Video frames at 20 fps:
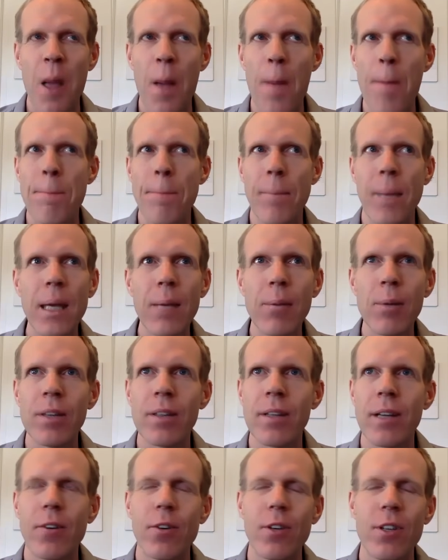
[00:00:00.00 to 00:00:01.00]
maybe
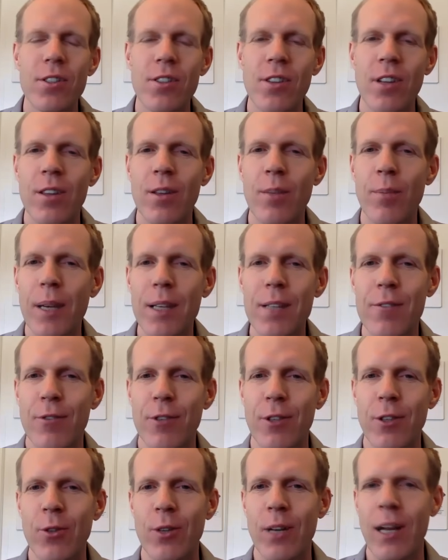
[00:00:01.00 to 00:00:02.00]
dairy is not the best for
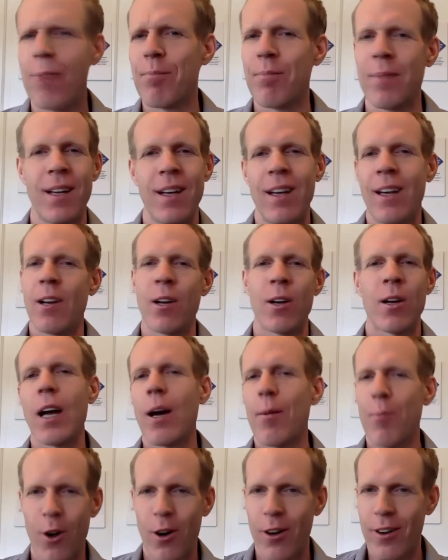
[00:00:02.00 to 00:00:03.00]
you. And
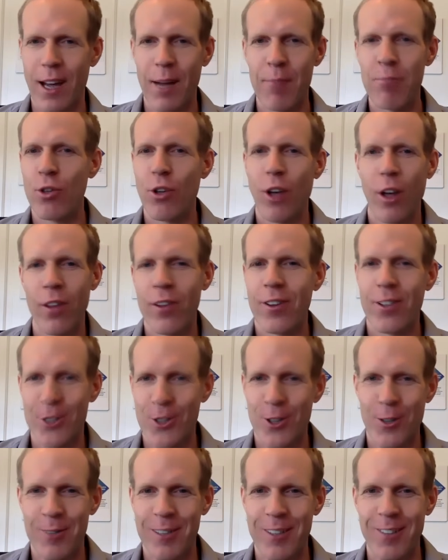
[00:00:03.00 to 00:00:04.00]
come on, I'm Northern
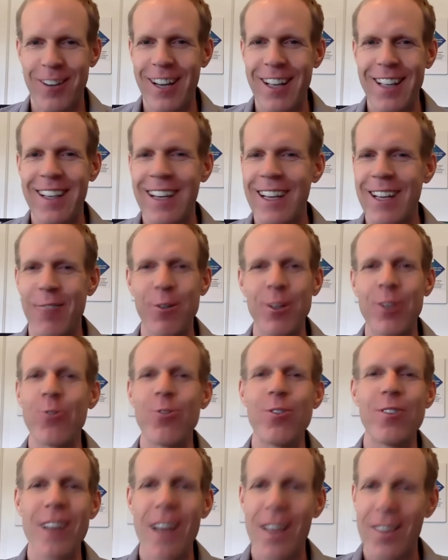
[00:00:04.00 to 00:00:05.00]
German, right? Like, we do
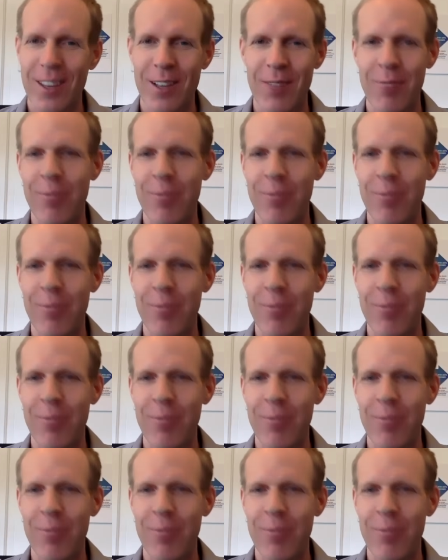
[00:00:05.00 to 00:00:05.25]
nothing